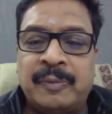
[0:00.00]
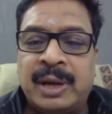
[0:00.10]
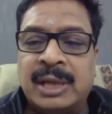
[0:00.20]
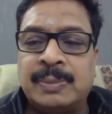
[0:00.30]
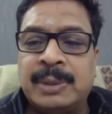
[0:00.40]

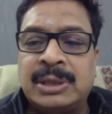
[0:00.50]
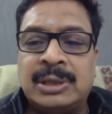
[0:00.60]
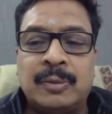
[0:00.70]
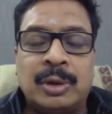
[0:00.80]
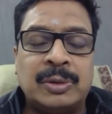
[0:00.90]
finance
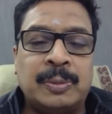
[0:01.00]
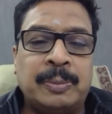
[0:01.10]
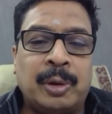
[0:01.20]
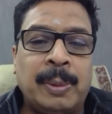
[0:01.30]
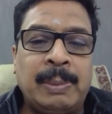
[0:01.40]
minister was
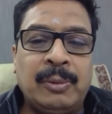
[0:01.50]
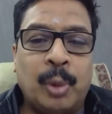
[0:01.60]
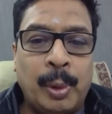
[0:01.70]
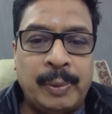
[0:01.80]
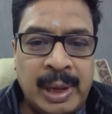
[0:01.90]
probably
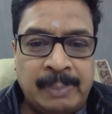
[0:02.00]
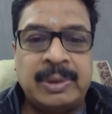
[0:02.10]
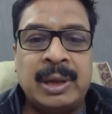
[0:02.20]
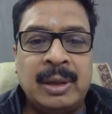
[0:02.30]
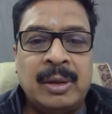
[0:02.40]
overwhelmed